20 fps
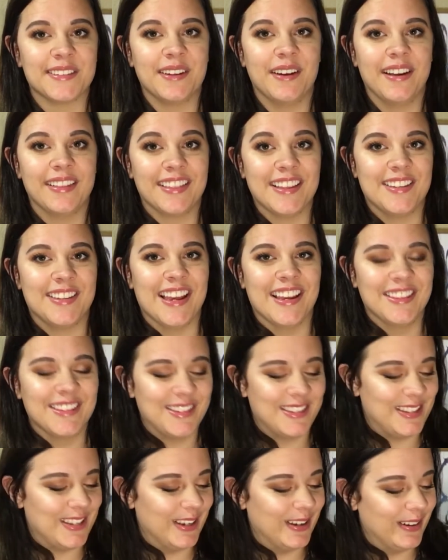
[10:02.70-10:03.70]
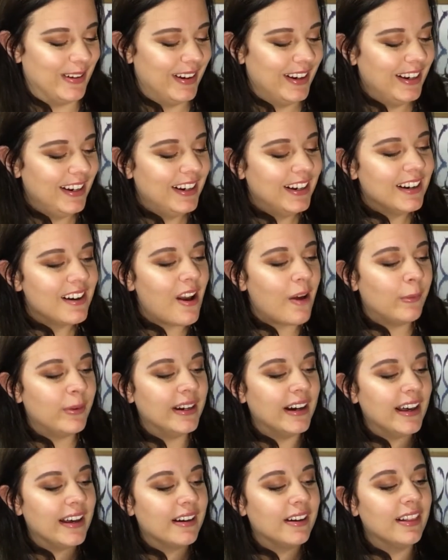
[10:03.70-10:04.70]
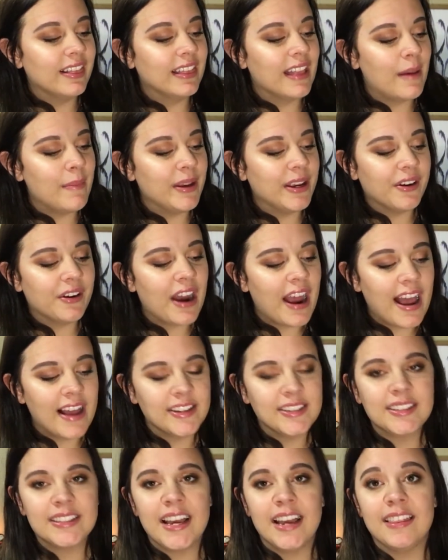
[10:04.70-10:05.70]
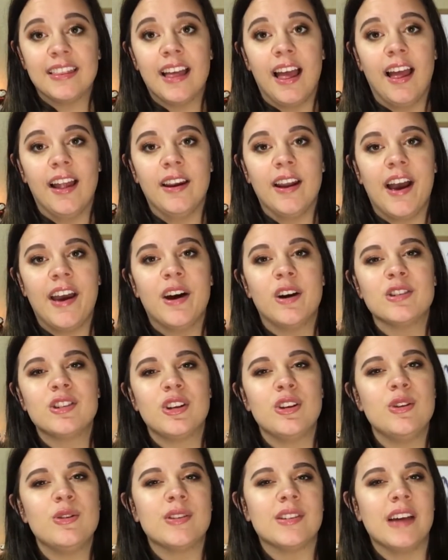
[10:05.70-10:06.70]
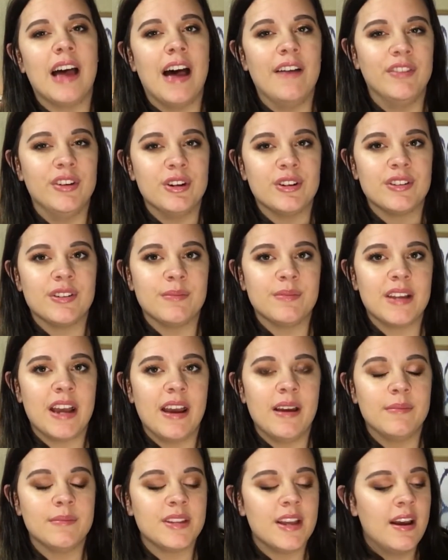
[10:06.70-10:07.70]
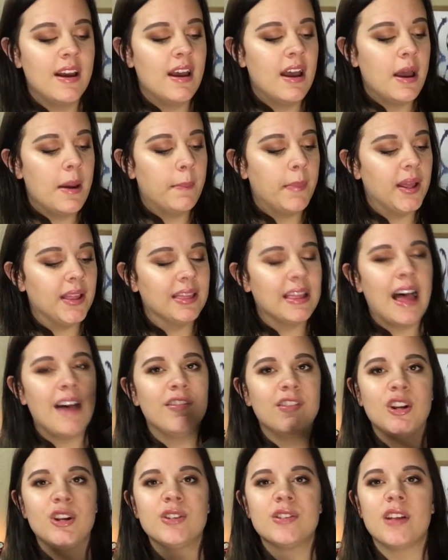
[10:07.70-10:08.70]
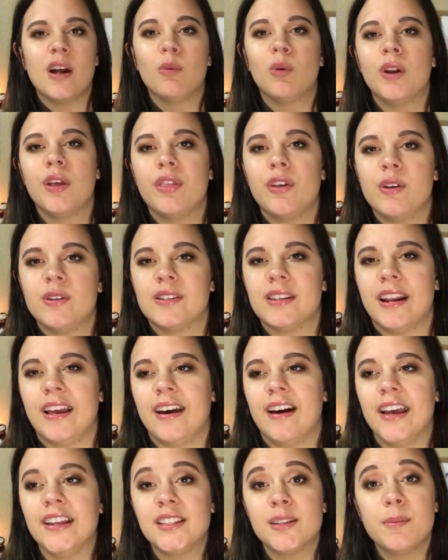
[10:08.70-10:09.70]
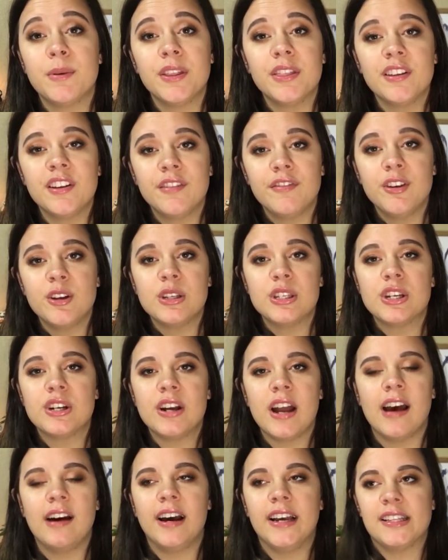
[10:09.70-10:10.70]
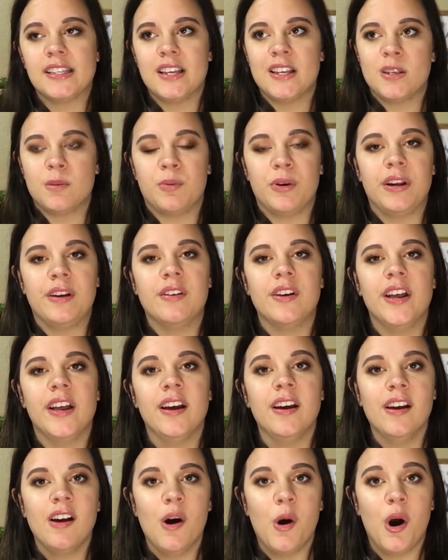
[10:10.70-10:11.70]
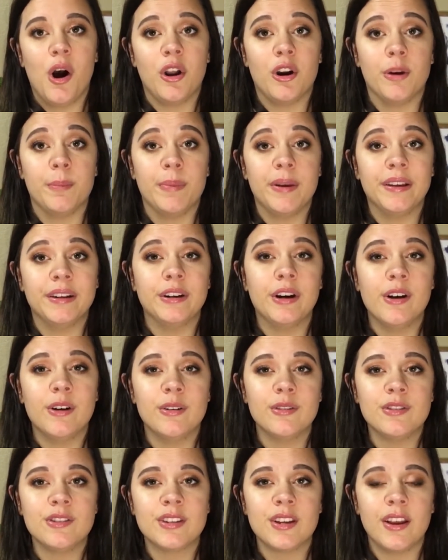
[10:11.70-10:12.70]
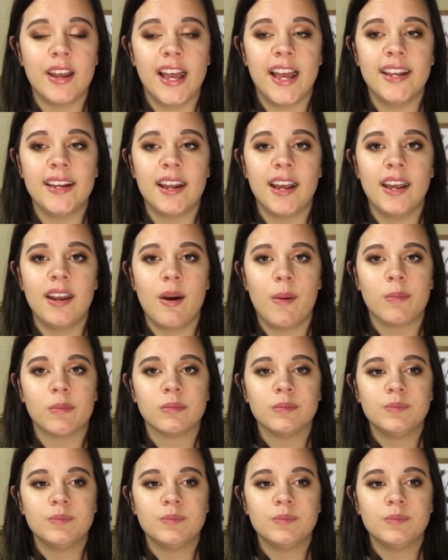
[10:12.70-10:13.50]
to like the scents too. We like lemongrass, and then I also use lavender sometimes. But lavender is not one of those that I like to put in the diffuser. I like to sprinkle it on our pillows at night.